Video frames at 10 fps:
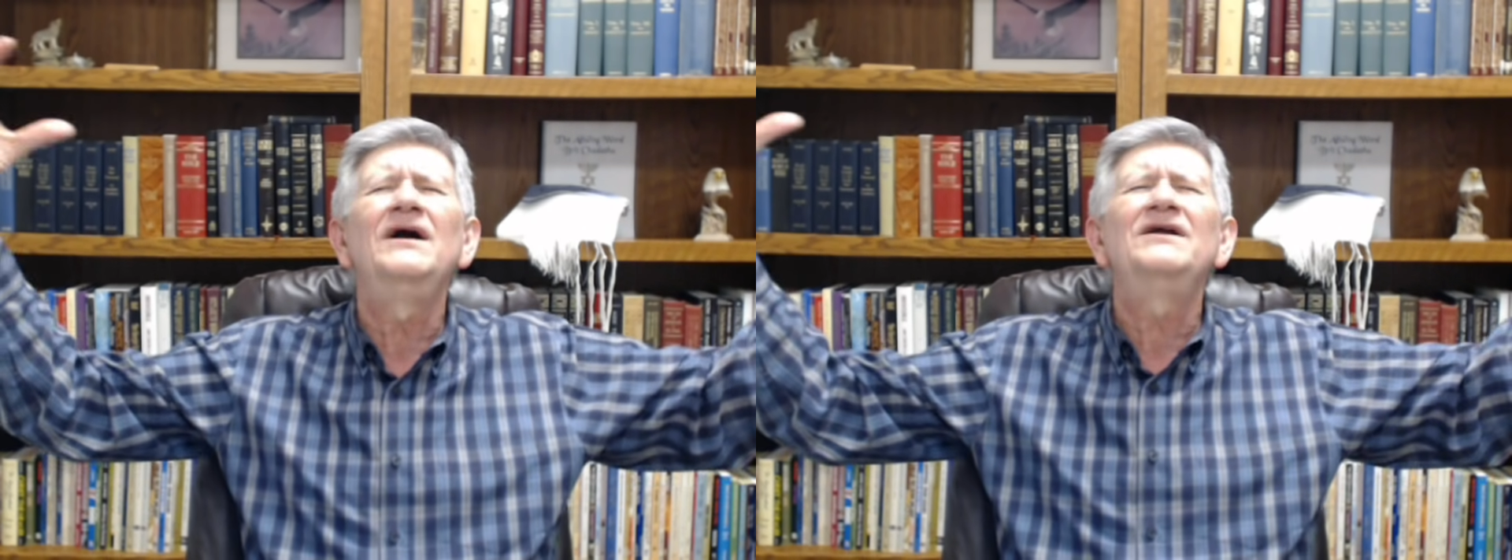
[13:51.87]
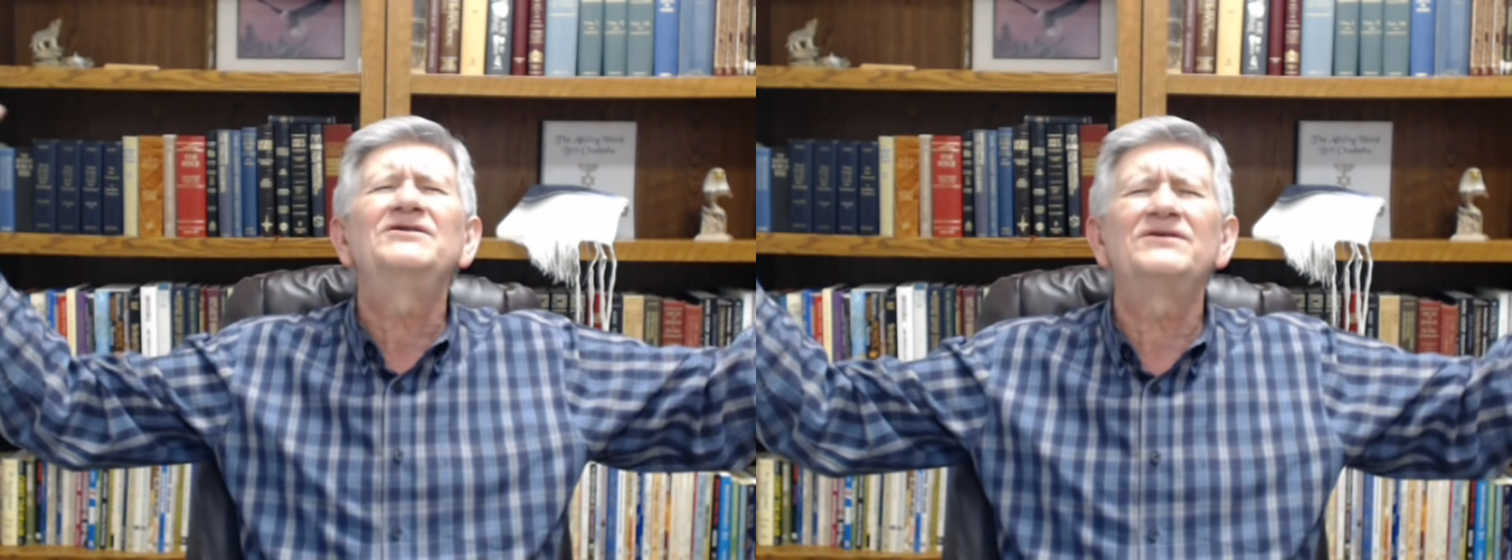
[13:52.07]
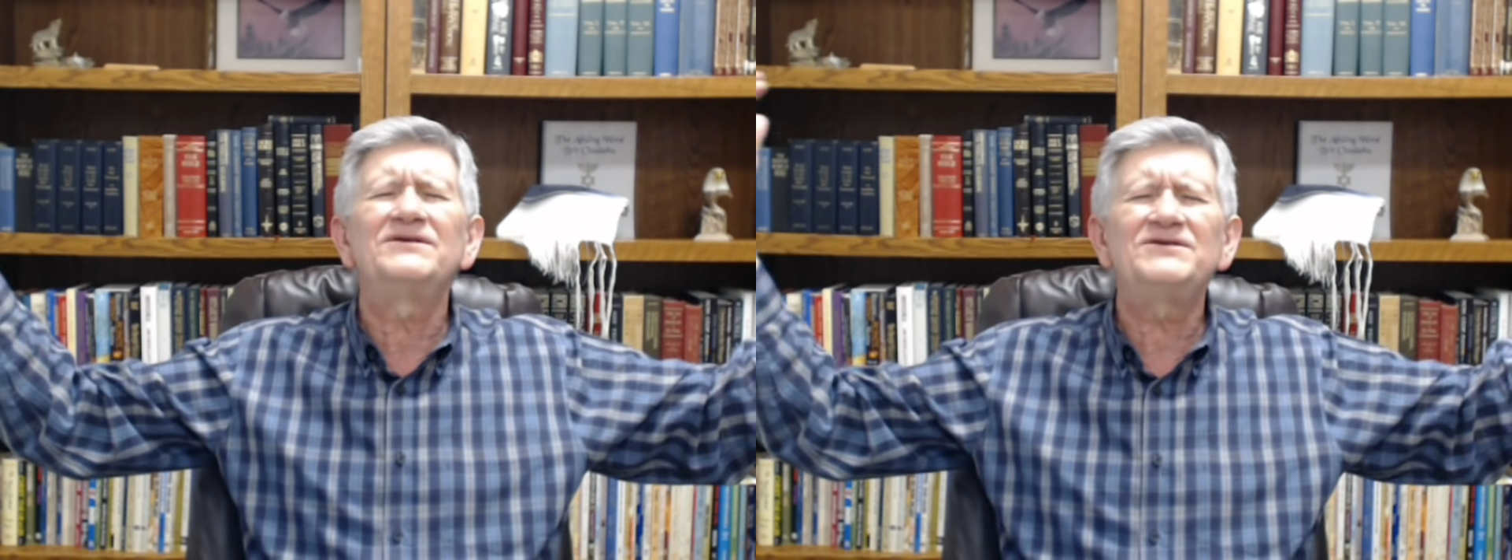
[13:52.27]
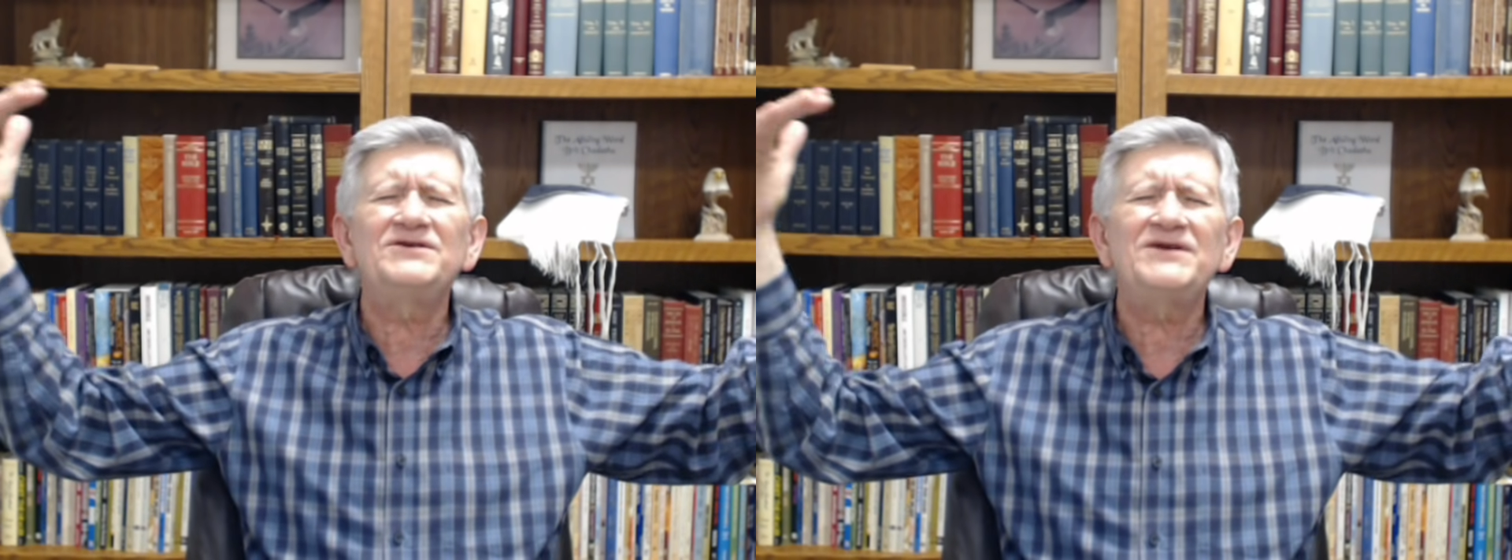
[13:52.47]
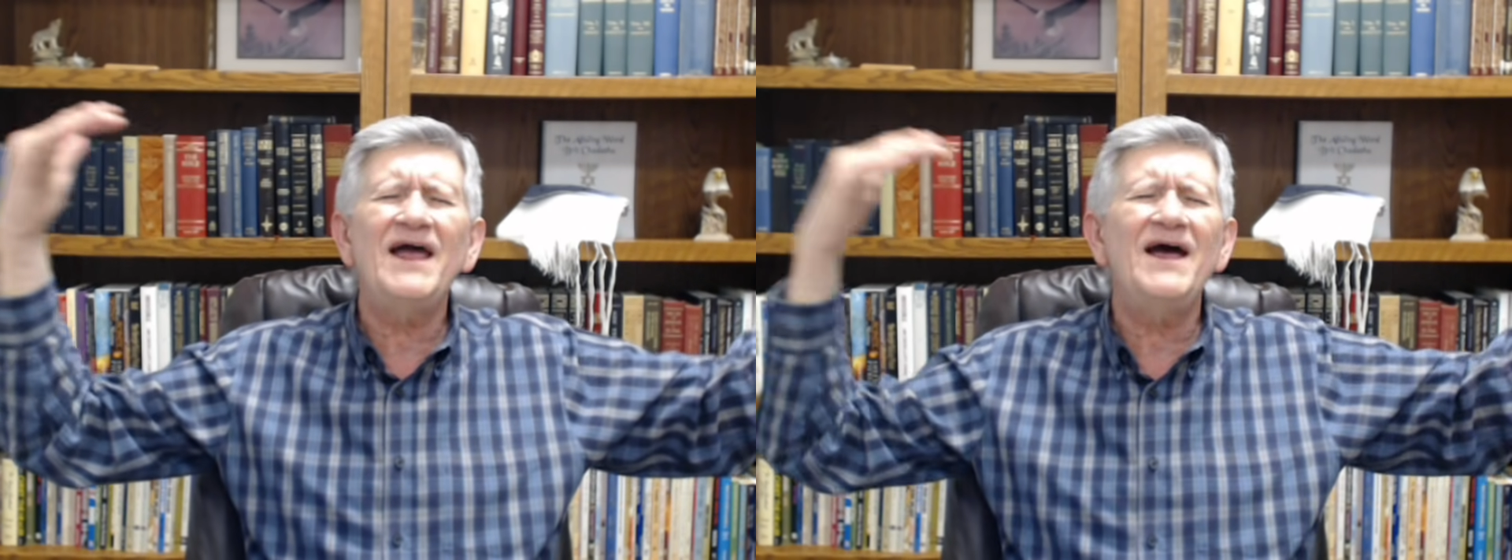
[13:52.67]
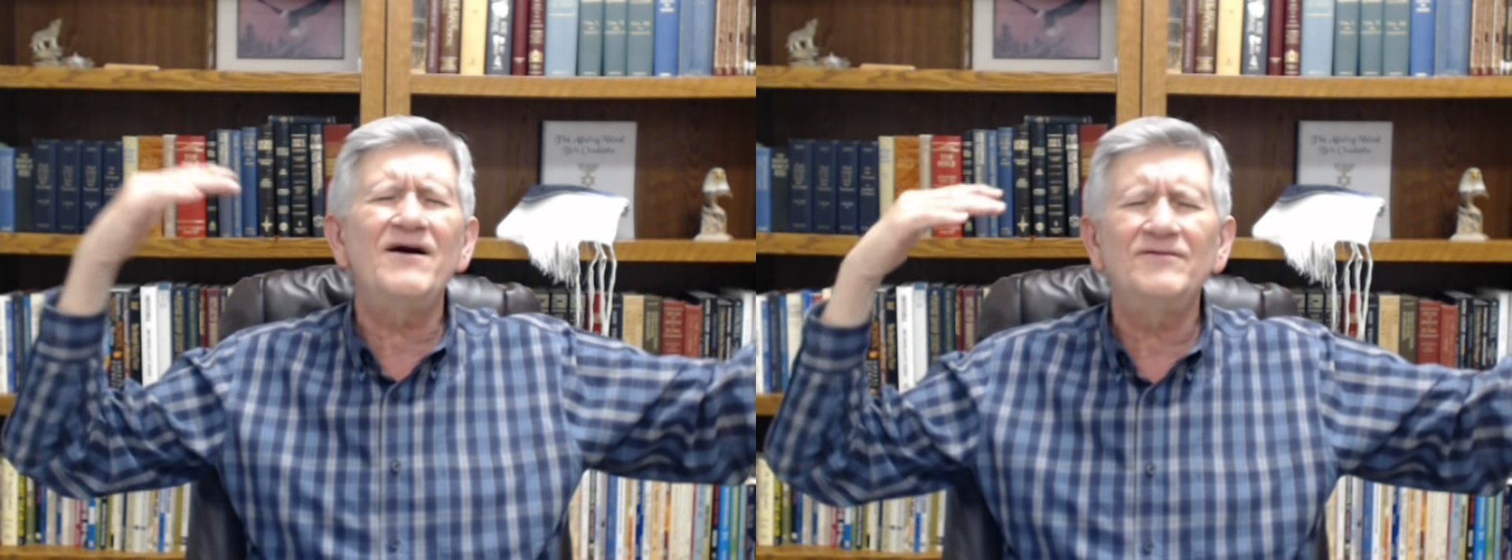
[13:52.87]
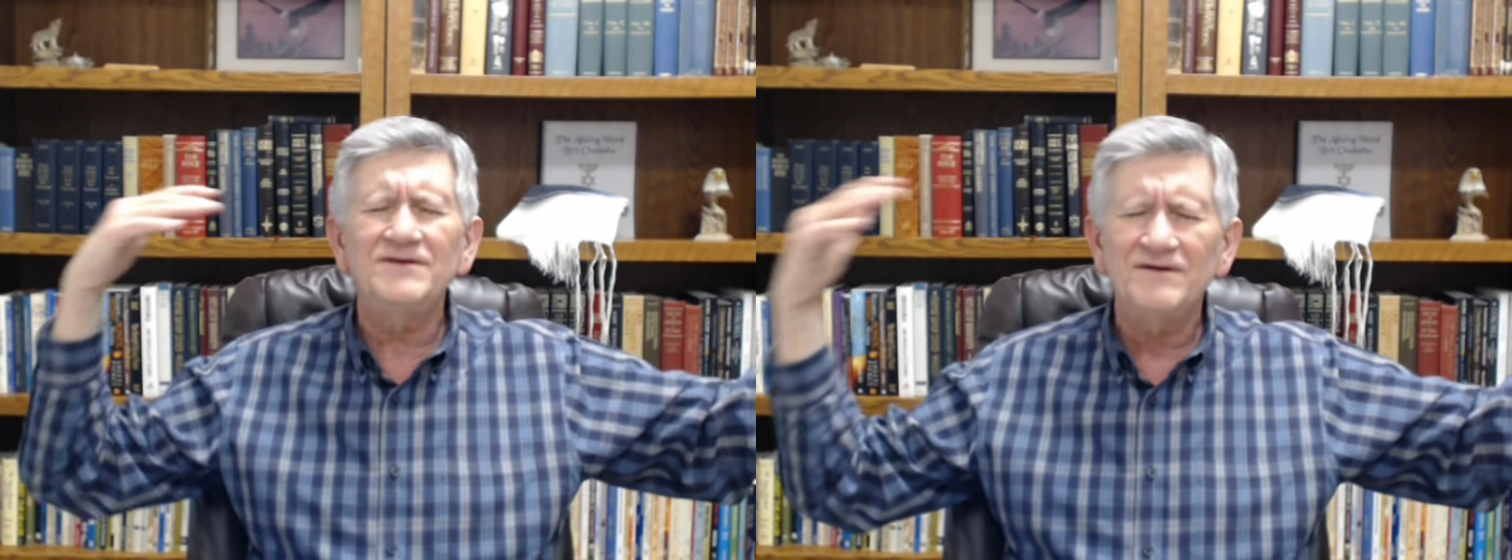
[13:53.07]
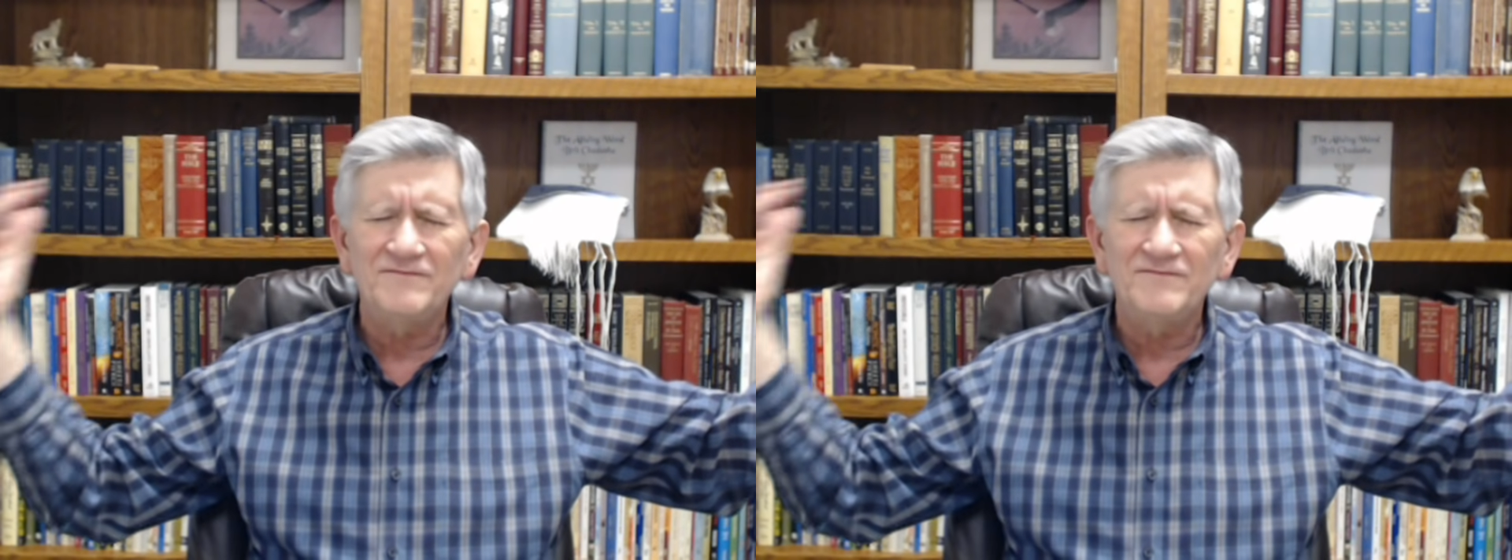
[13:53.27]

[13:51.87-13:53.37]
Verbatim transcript: to the sound